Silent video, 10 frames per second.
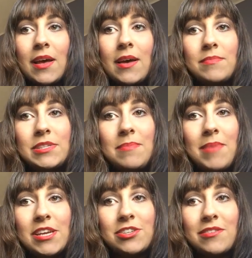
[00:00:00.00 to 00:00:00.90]
um, to
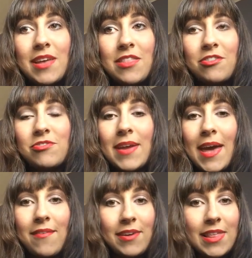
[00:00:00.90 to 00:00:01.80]
make sure that they're doing
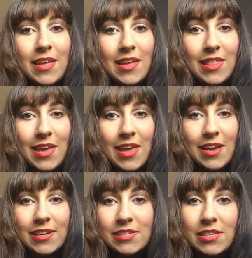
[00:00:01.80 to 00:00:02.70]
everything that they
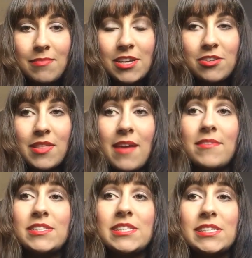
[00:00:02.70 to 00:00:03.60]
can to make sure they have
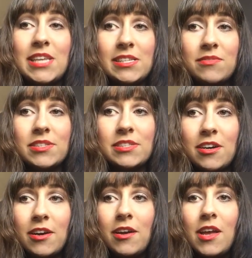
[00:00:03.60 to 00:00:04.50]
a successful
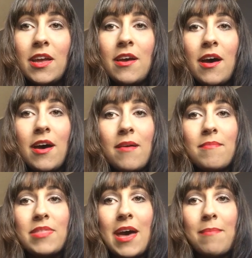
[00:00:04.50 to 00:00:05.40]
start.
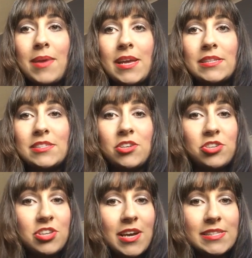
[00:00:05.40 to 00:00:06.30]
Um, that means
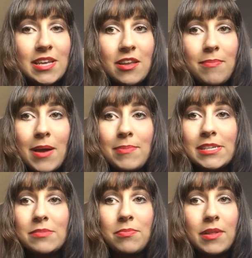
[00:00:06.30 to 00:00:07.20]
socializing their
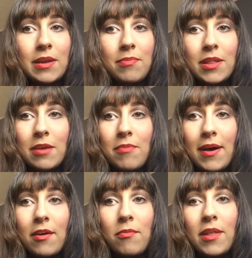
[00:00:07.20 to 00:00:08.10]
puppies really, really
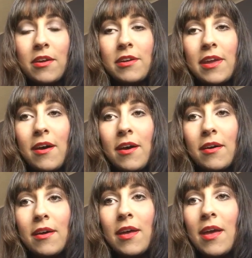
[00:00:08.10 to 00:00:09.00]
well while they're
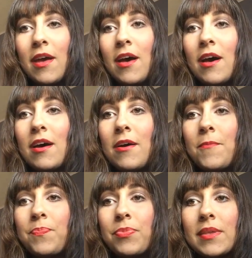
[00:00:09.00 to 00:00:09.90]
young,
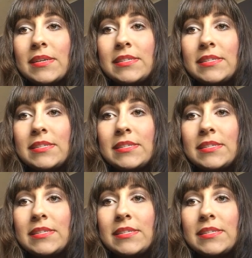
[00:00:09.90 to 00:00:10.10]
um,